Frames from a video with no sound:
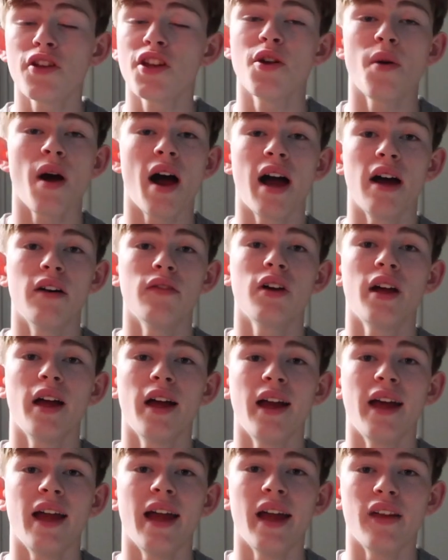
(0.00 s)
you have,
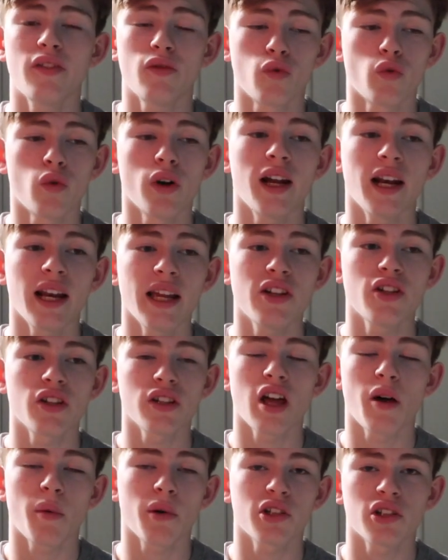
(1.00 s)
it's really just
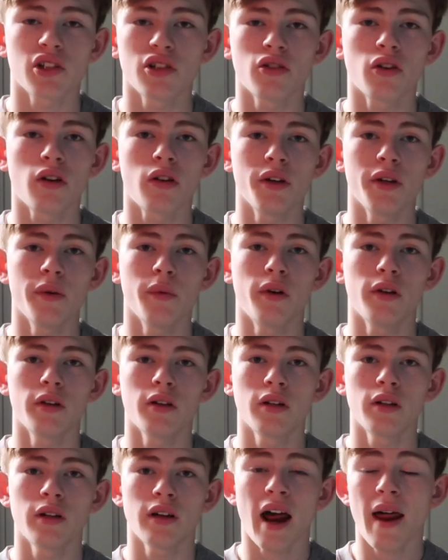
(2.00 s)
how much control you want.
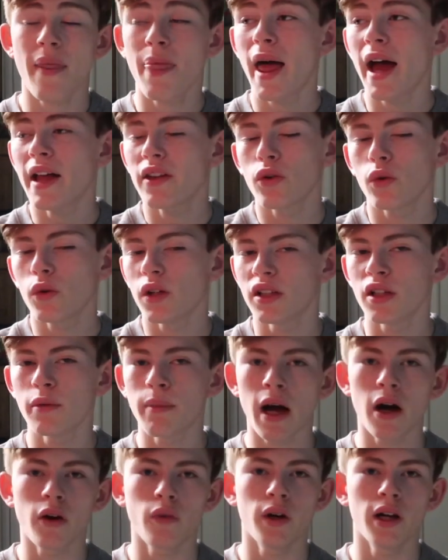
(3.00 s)
And that's all it's
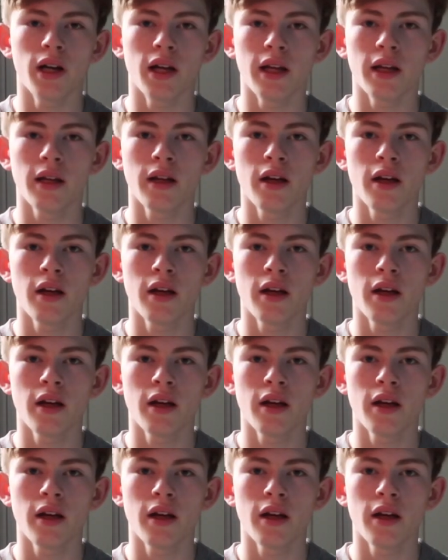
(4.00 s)
about, really.